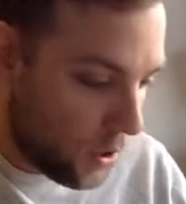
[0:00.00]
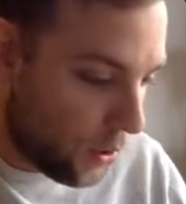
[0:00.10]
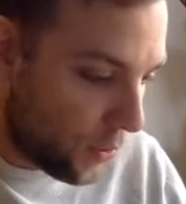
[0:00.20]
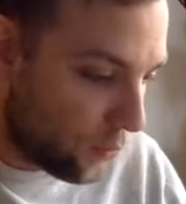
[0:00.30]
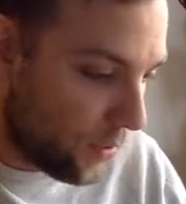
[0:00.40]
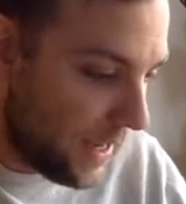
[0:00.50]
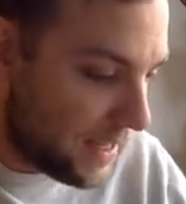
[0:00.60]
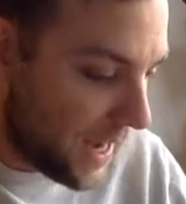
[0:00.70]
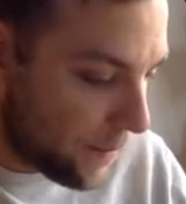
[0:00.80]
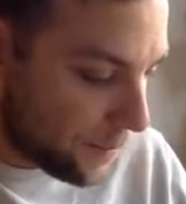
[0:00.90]
3
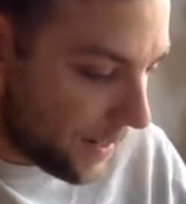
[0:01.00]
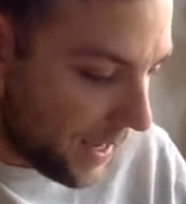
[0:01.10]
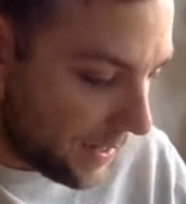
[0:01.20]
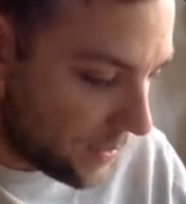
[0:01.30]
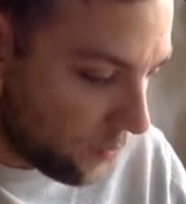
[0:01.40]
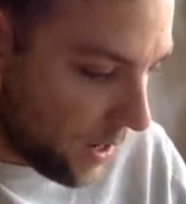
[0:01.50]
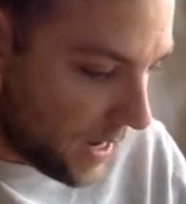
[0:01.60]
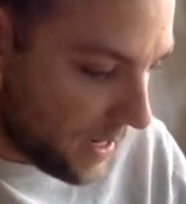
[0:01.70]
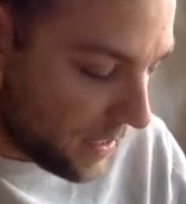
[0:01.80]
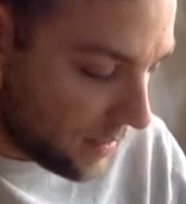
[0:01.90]
times by x
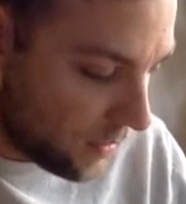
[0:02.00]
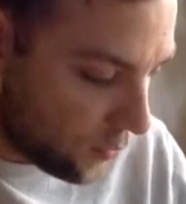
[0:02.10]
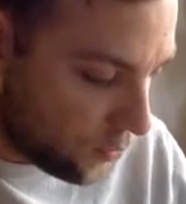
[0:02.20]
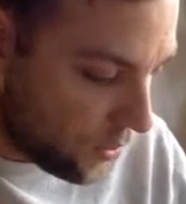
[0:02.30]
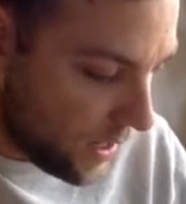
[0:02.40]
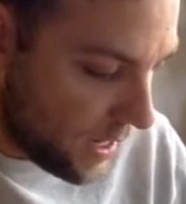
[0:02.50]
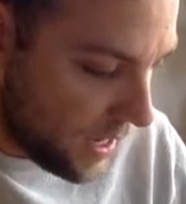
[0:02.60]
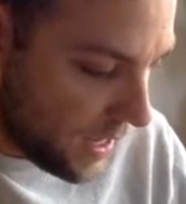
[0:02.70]
squared is 3x